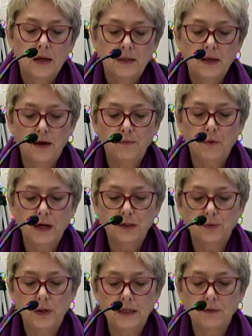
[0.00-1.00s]
The
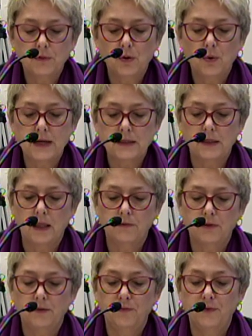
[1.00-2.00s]
FY20 request
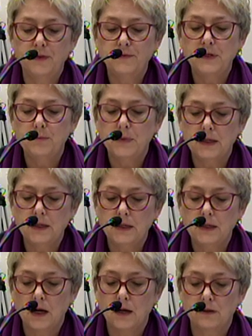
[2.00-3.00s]
level of $50
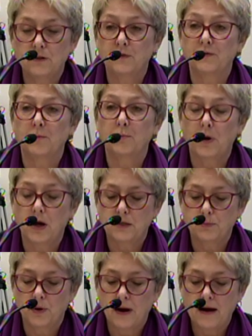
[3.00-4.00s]
million for
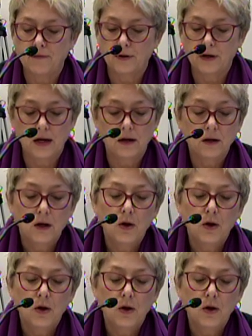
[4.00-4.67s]
Prosper Africa